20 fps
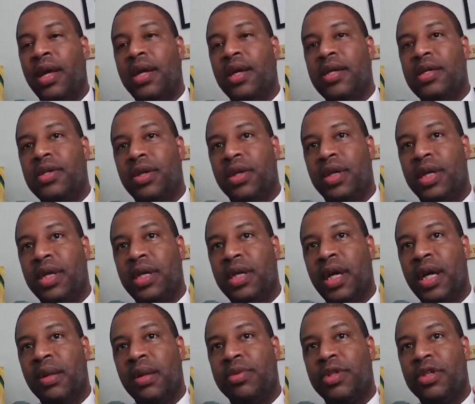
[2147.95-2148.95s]
So he
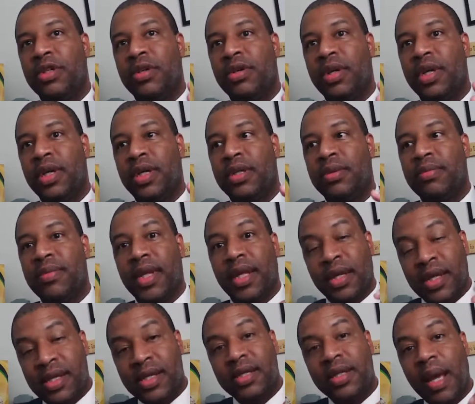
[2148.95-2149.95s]
helped to create the
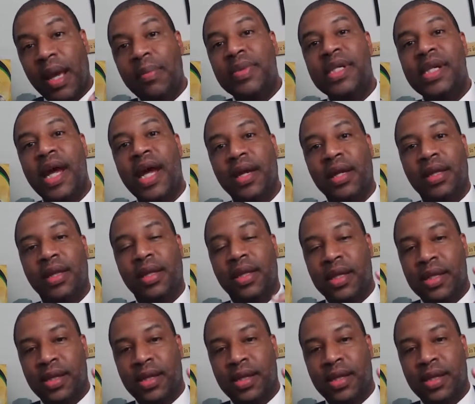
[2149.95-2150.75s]
STEM side of things,